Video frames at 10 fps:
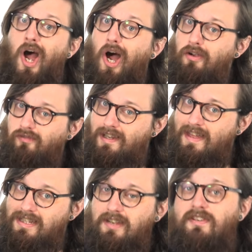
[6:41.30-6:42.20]
Hopefully
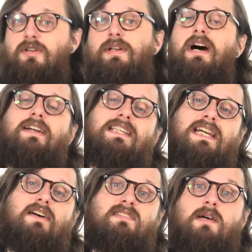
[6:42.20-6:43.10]
that's given you an
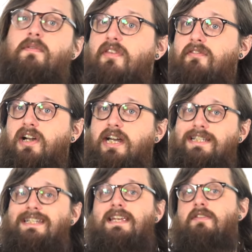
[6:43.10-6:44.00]
idea of some of the
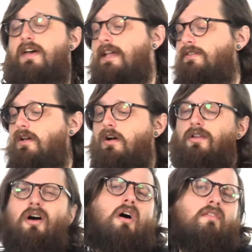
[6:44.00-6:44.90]
variety that's
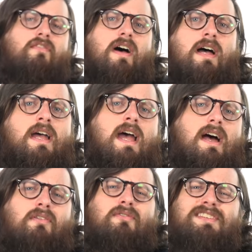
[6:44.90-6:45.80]
on offer,
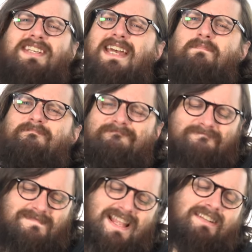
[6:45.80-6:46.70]
and all the same,
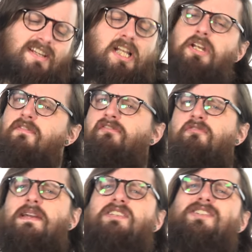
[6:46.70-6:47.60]
that's a lot of
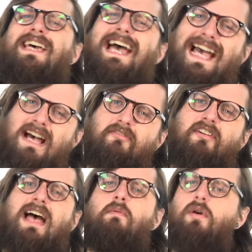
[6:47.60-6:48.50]
information to have
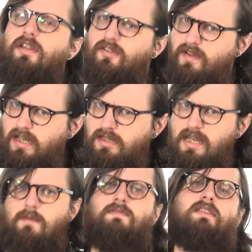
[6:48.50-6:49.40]
at one's
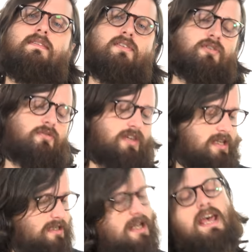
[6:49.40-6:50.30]
fingertips. The truth
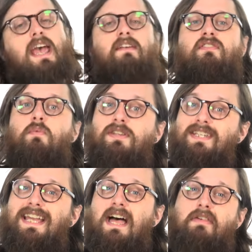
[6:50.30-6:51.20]
is, if you want
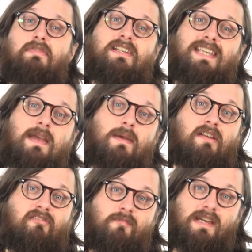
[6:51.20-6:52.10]
to gather the same
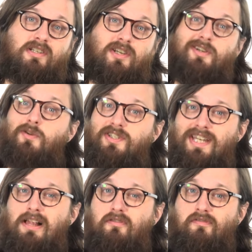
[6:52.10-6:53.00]
information
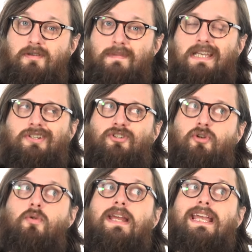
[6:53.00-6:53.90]
yourself and make a
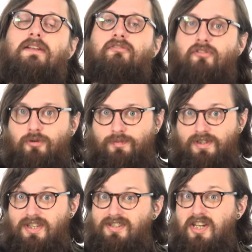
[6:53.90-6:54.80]
truly
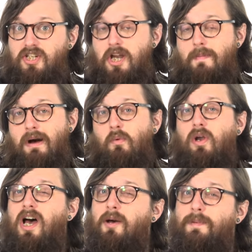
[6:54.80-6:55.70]
informed decision about
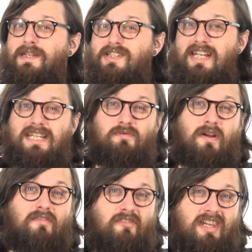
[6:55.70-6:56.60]
what RPG is
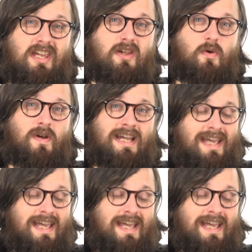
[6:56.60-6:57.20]
right for you,